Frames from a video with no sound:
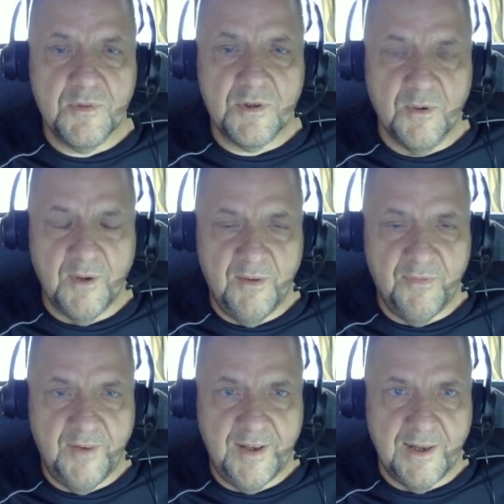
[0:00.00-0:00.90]
So
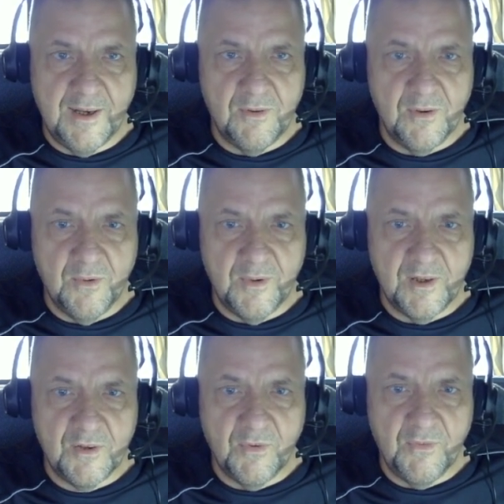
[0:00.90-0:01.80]
if we now go
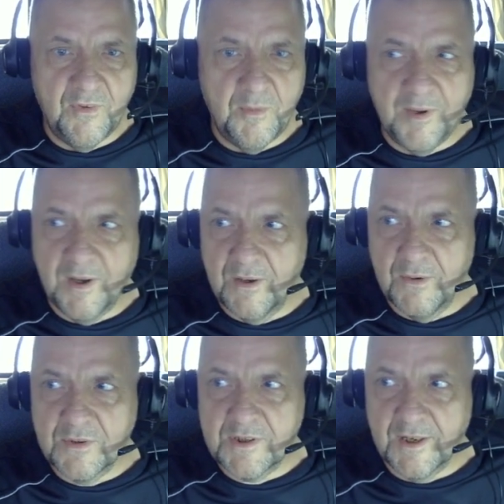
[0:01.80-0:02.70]
into
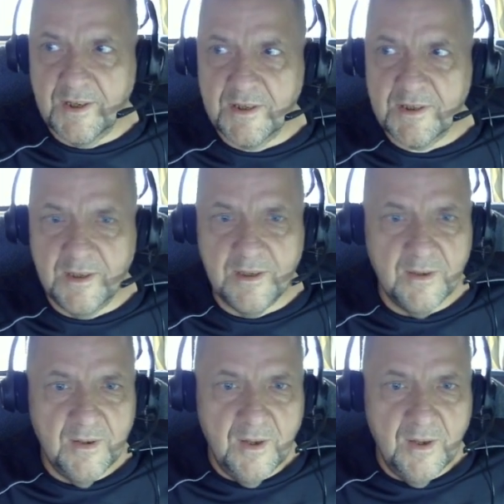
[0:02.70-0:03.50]
GPIO settings here,